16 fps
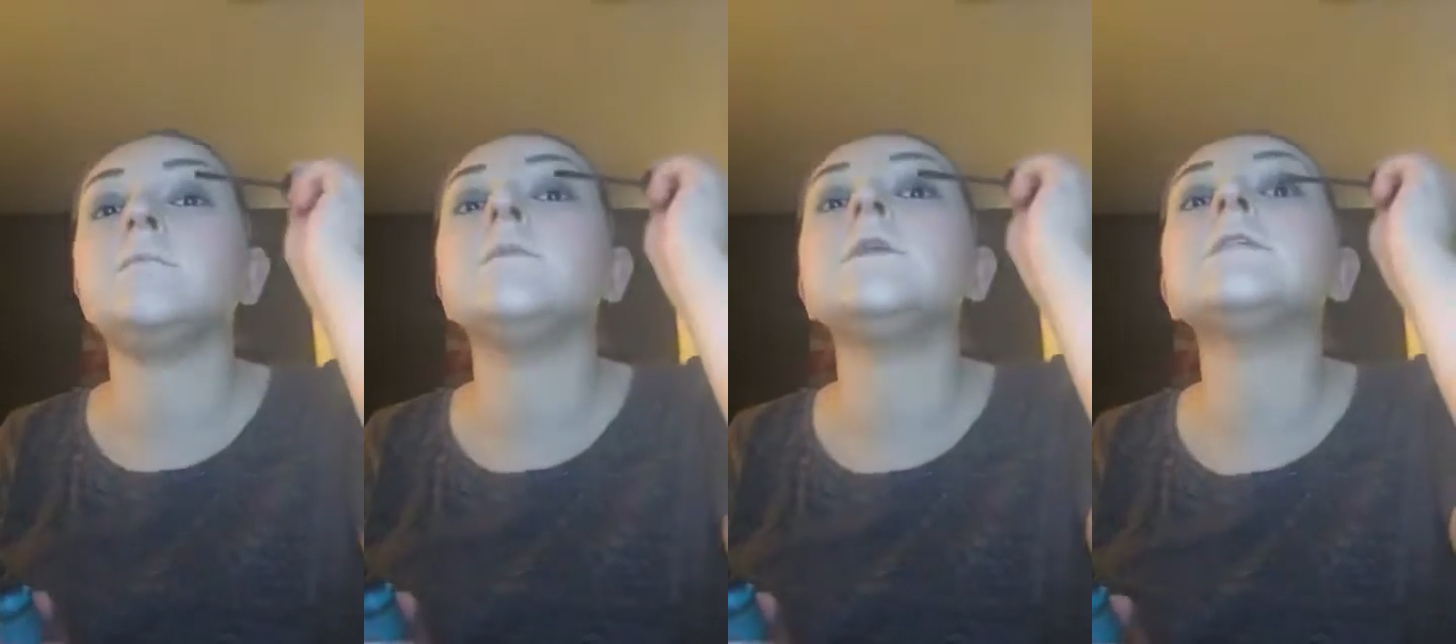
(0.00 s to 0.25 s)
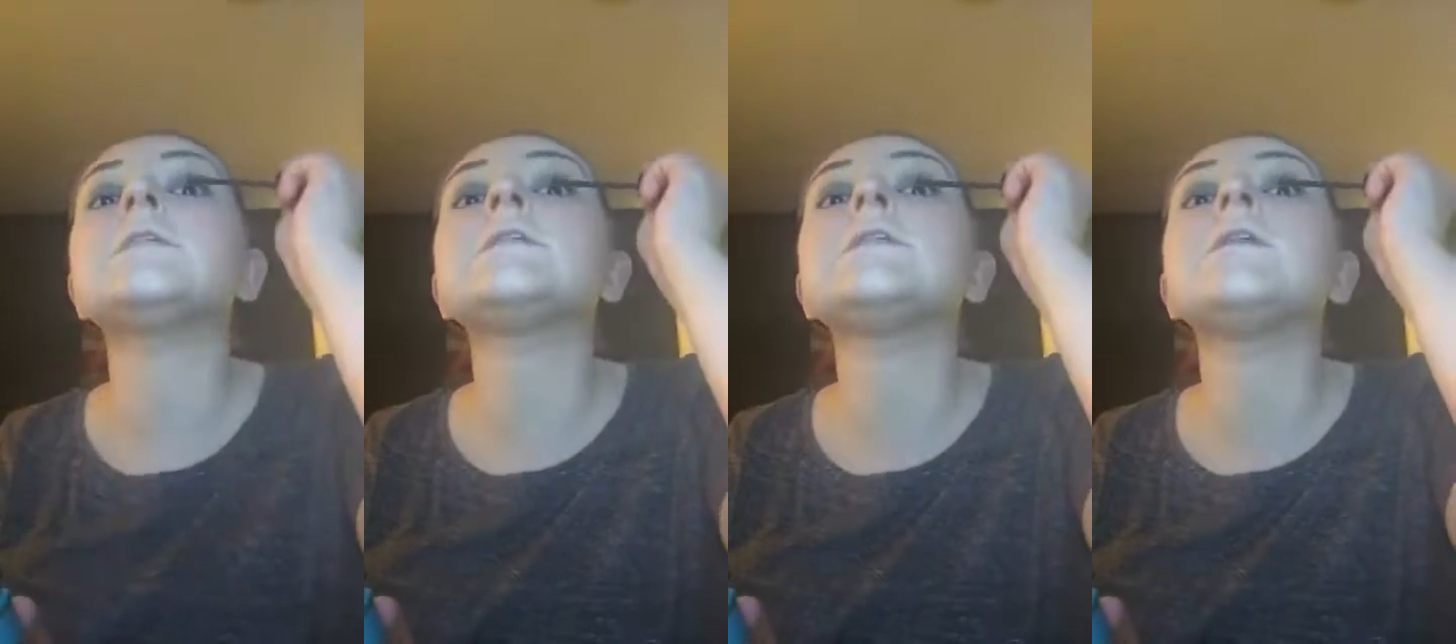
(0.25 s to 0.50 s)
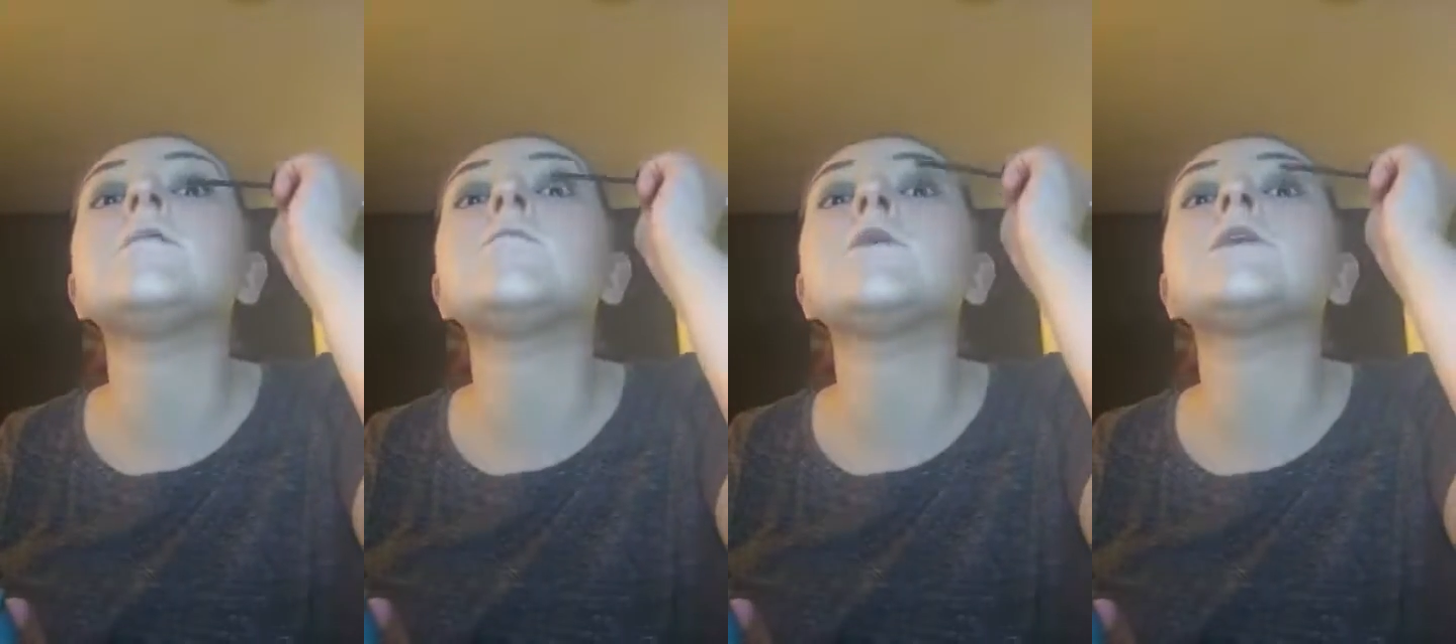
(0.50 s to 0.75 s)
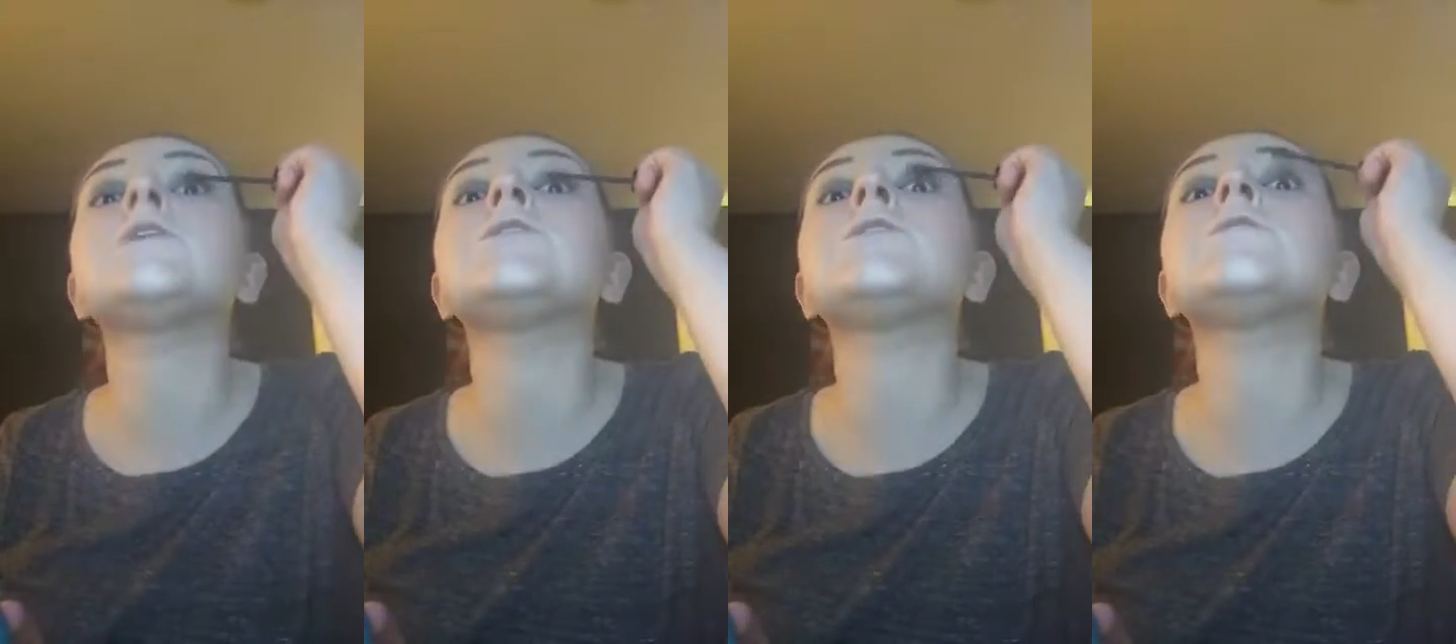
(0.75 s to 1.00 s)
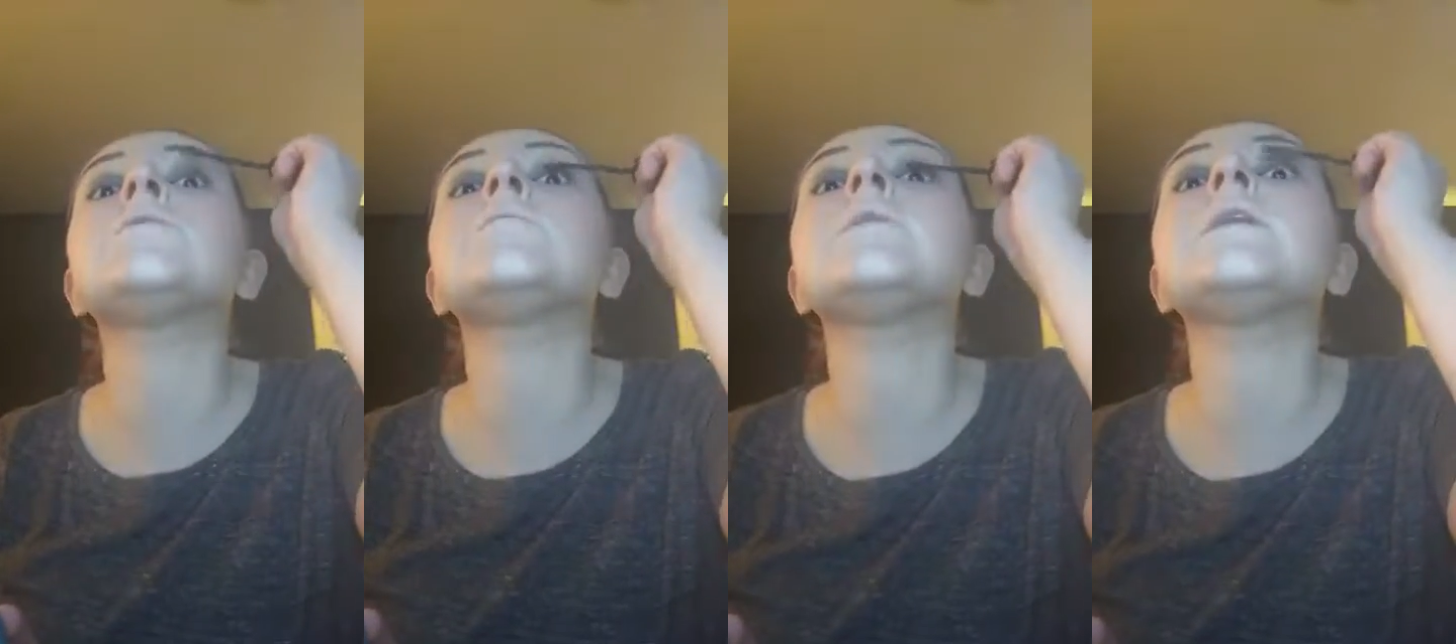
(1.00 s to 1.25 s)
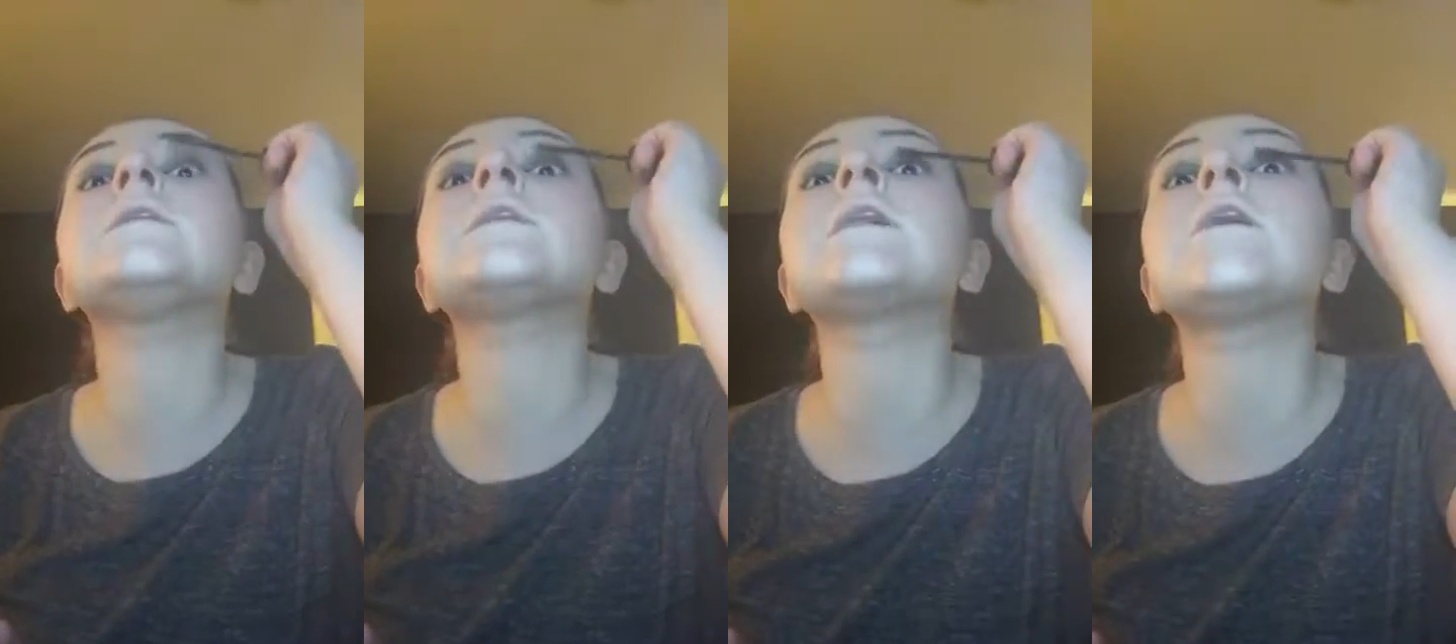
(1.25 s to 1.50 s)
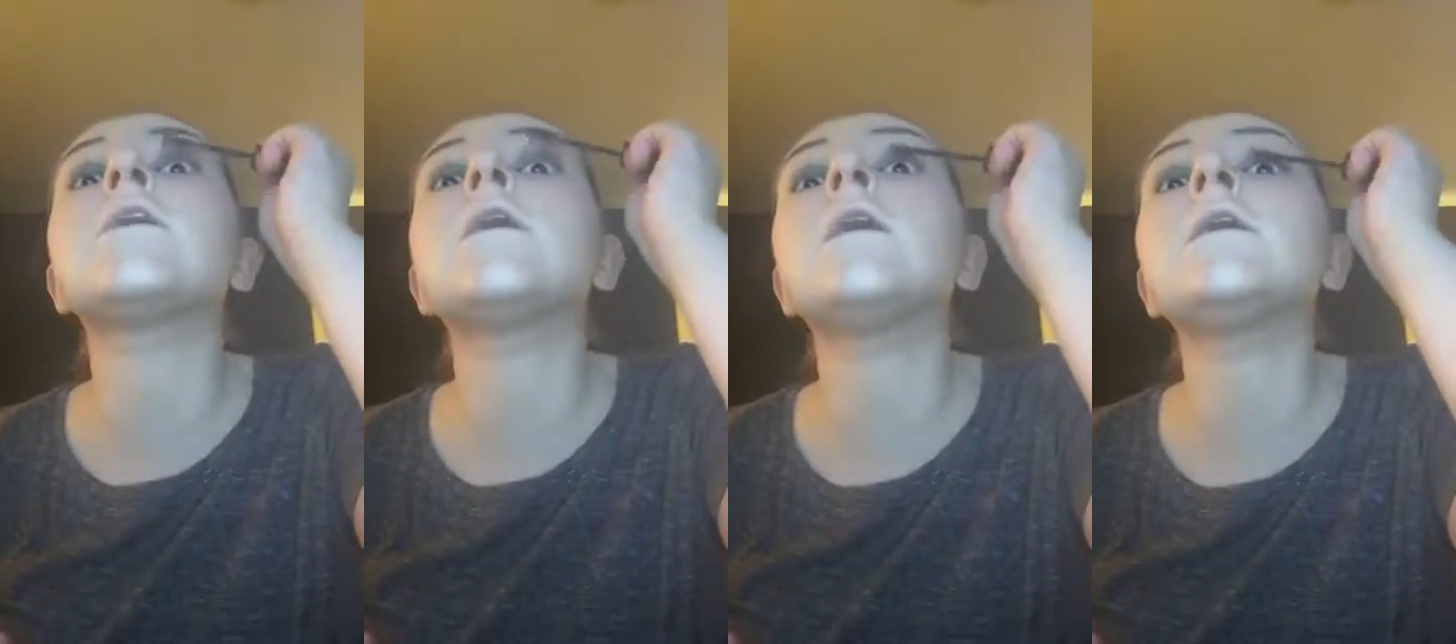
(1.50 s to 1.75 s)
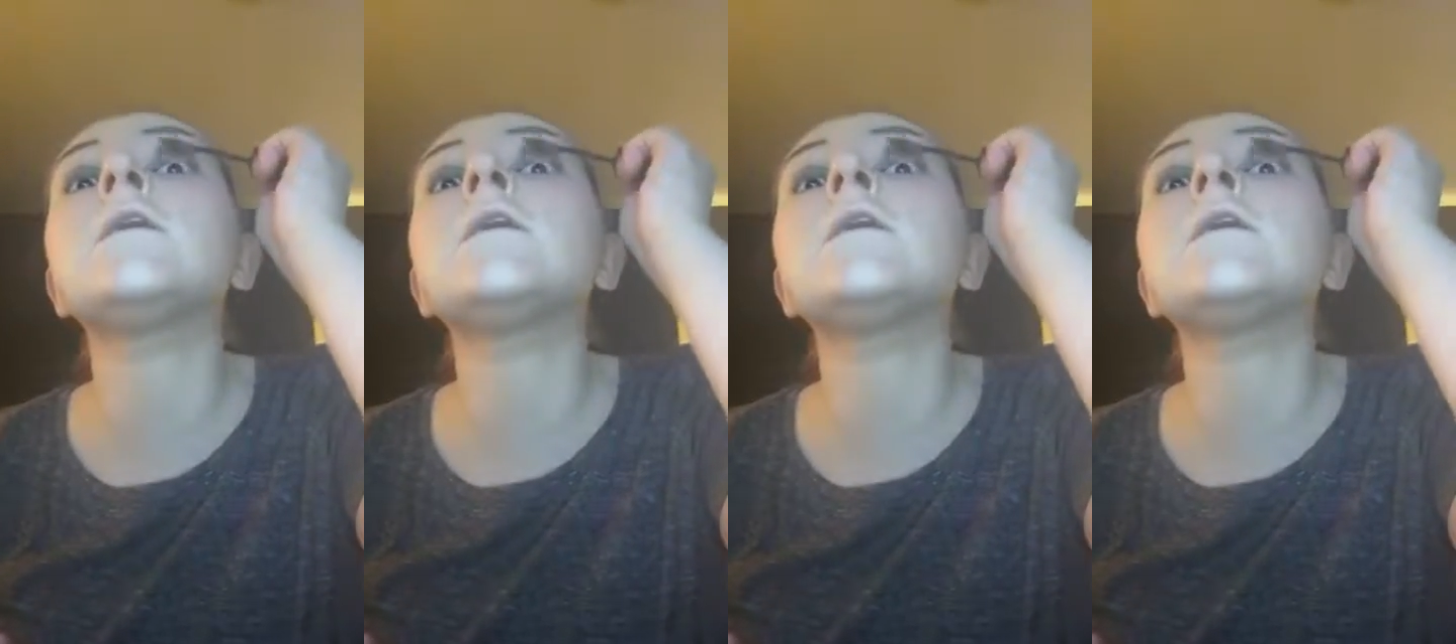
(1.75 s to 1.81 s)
it doesn't have much mascara on